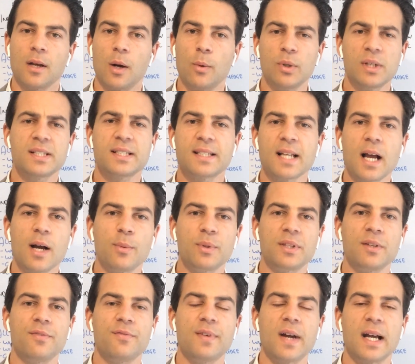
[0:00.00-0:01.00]
I want to start with
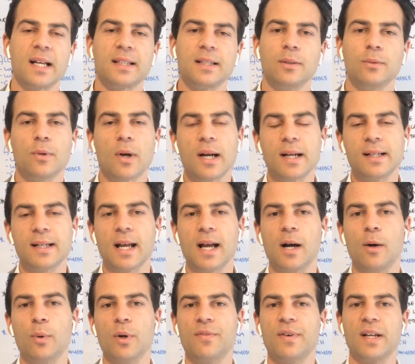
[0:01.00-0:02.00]
the fact that right
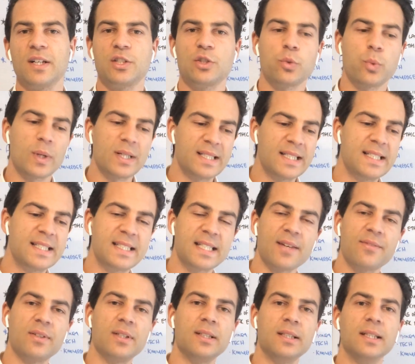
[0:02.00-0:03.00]
now we've had
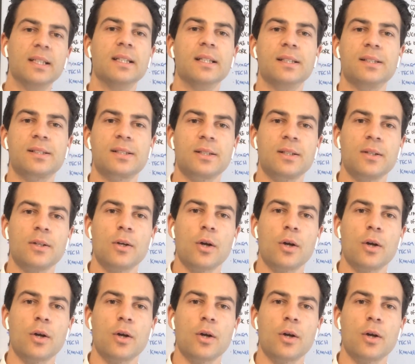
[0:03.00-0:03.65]
27 years